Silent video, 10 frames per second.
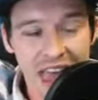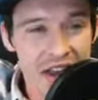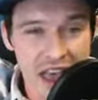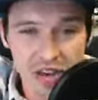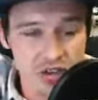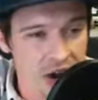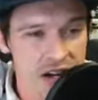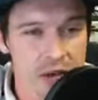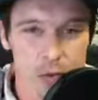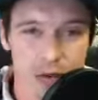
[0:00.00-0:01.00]
And
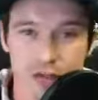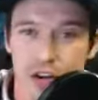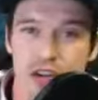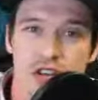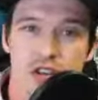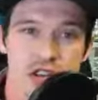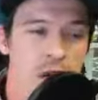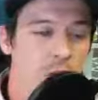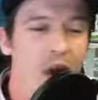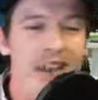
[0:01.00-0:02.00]
trying to reverse
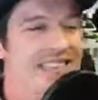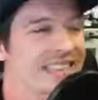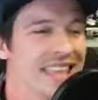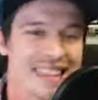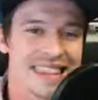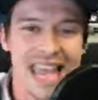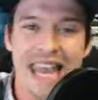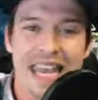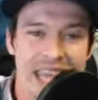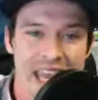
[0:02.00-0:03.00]
engineer, what is it that
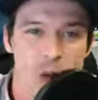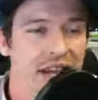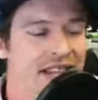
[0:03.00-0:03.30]
they need?